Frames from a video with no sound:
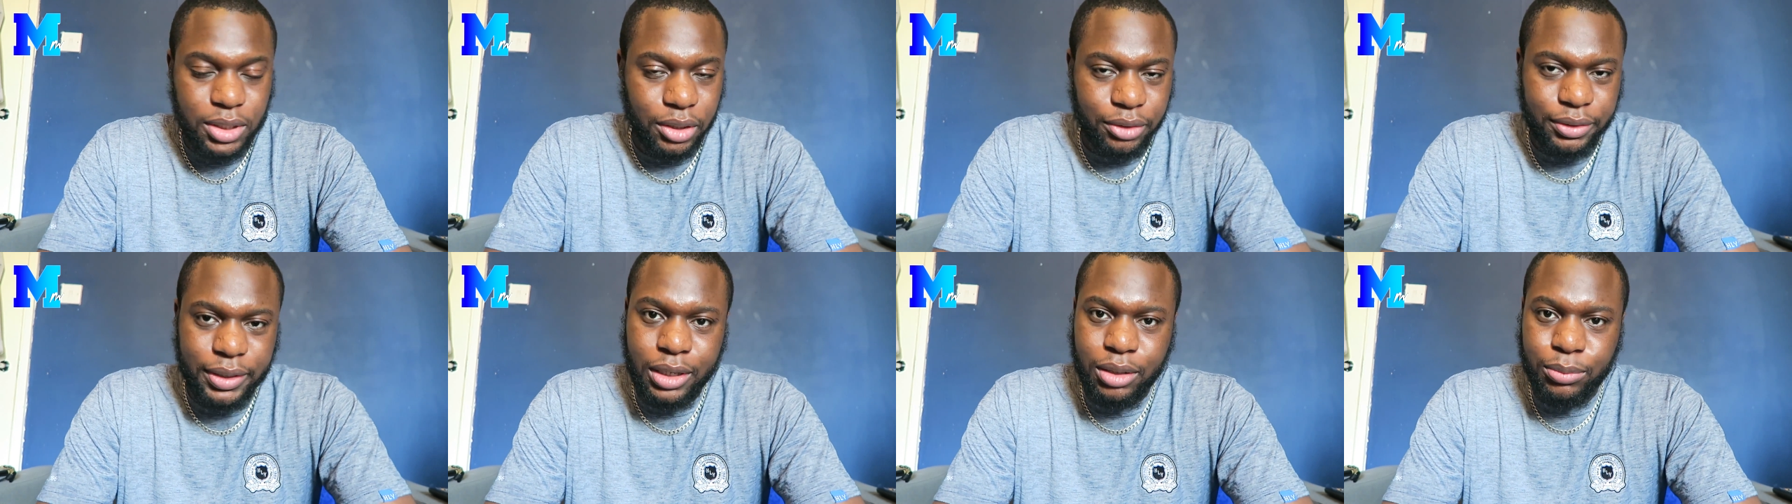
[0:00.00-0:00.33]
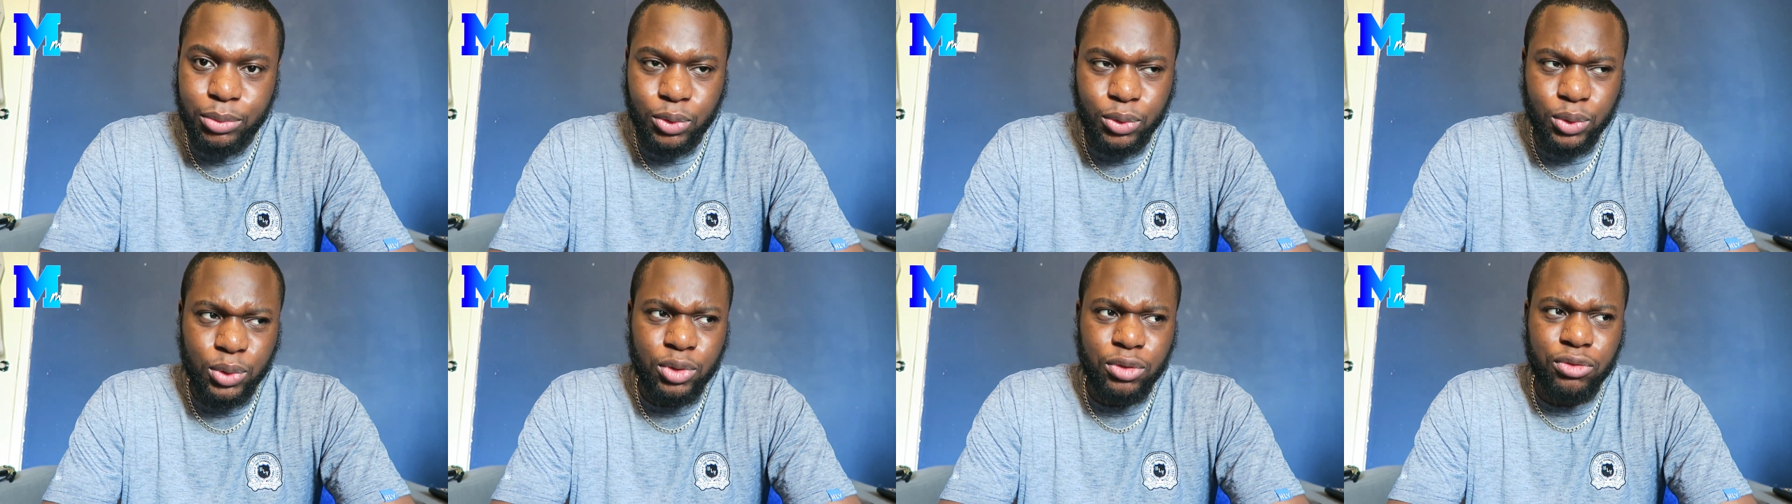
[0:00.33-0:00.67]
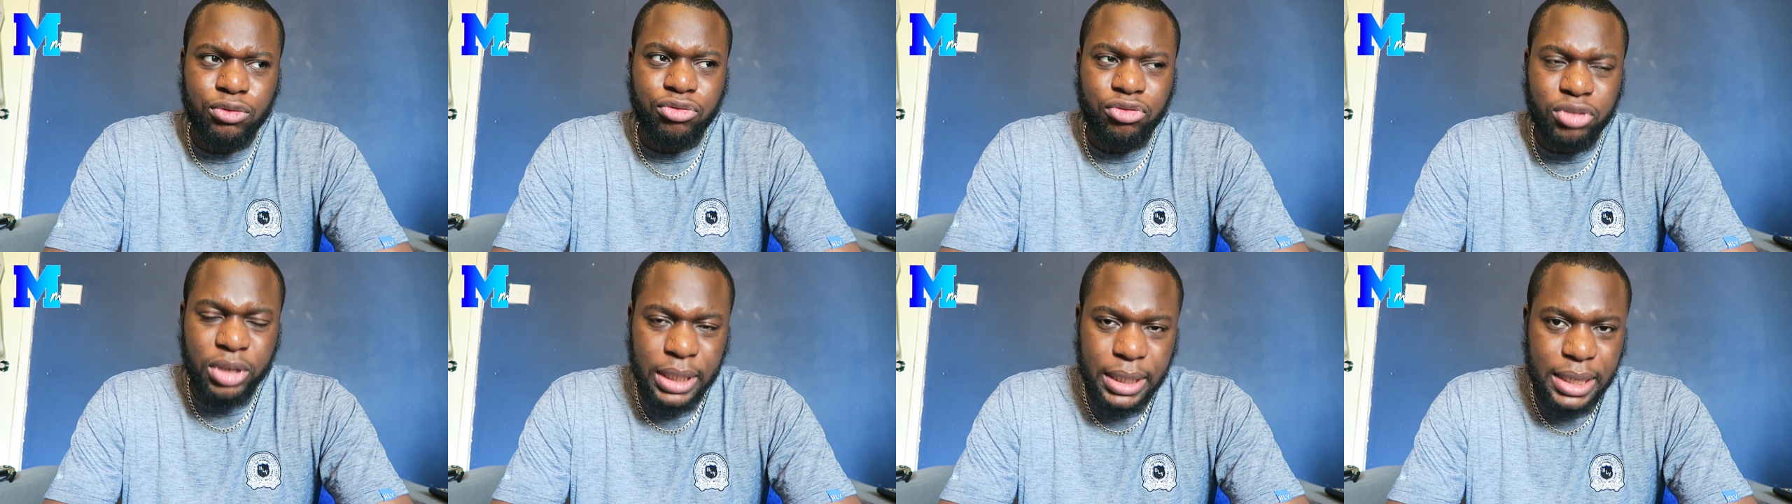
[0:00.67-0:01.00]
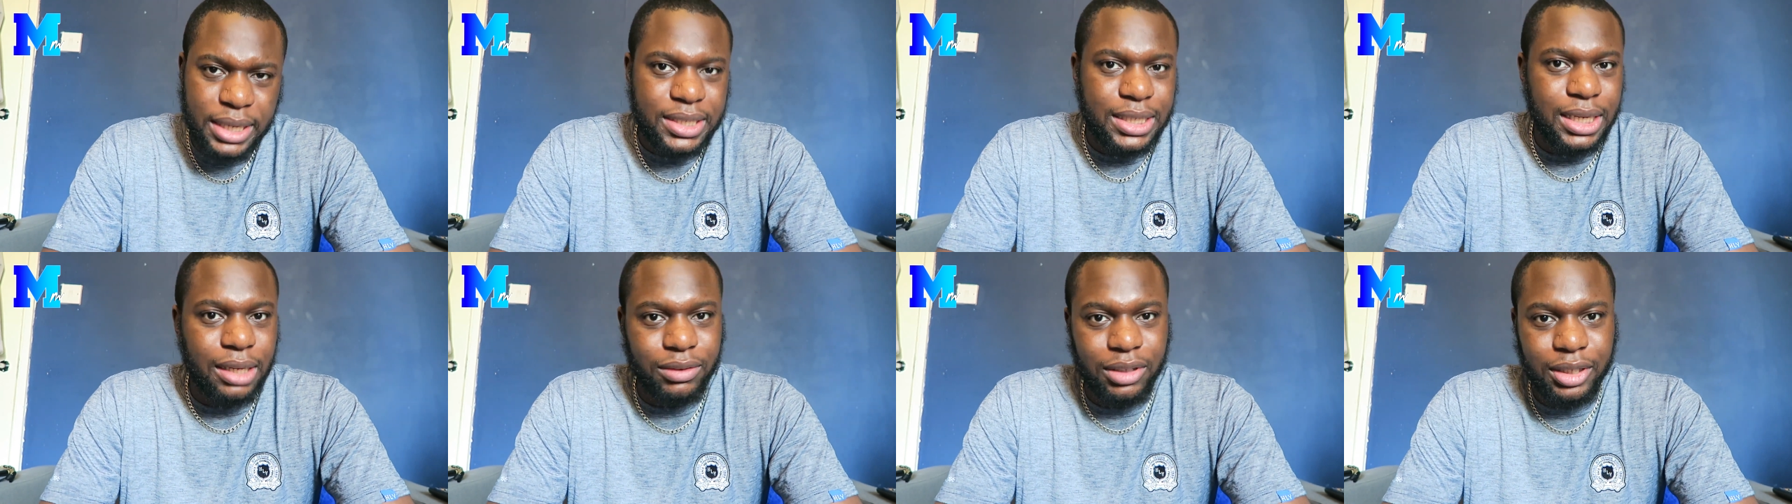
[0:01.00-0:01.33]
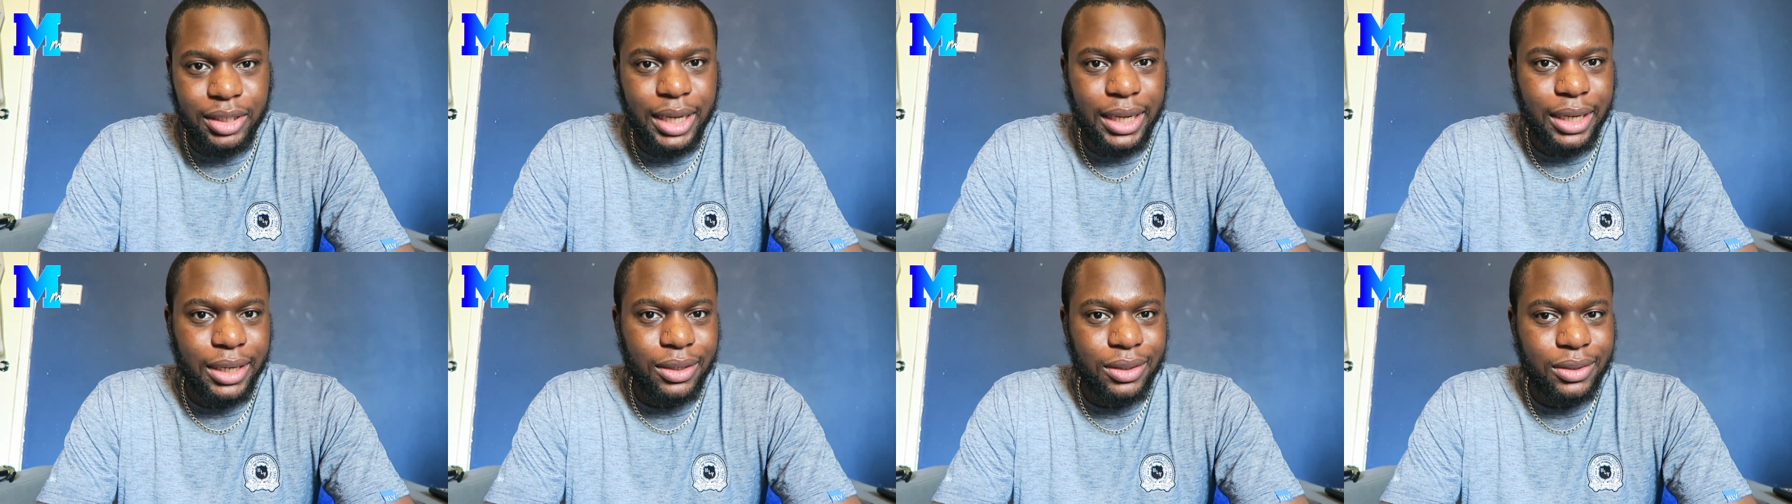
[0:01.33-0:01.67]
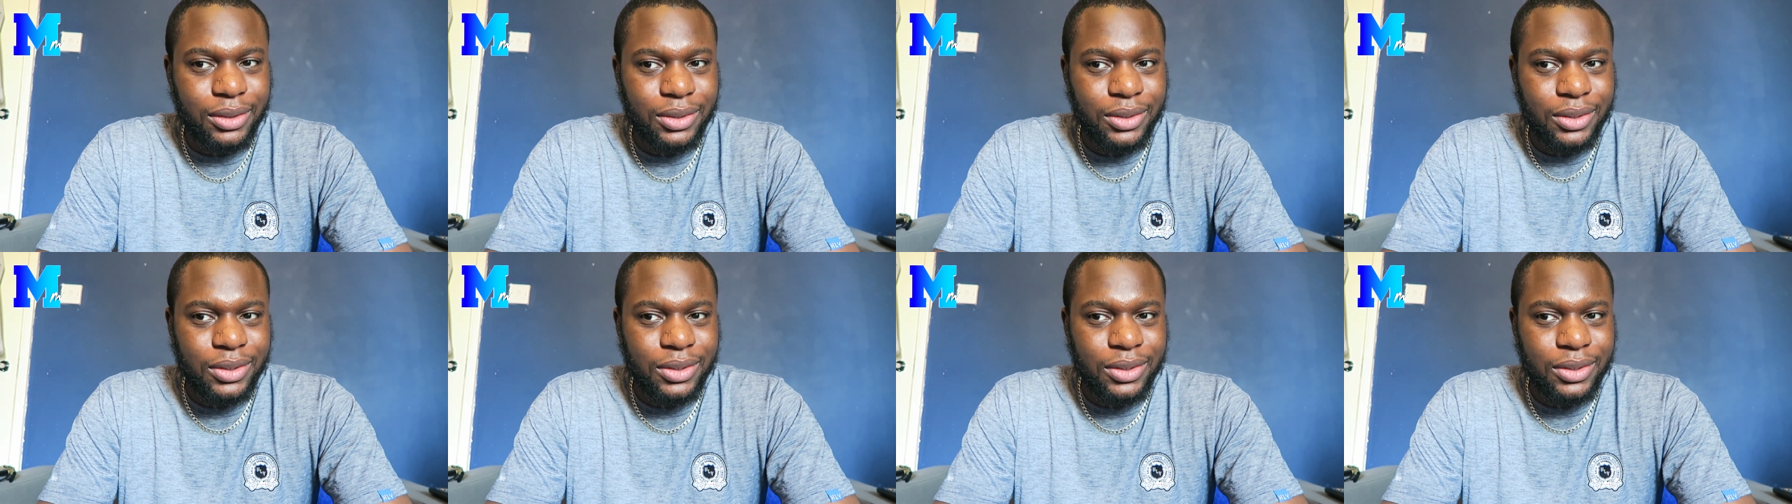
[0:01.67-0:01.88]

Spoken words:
Incredible who really saved the day.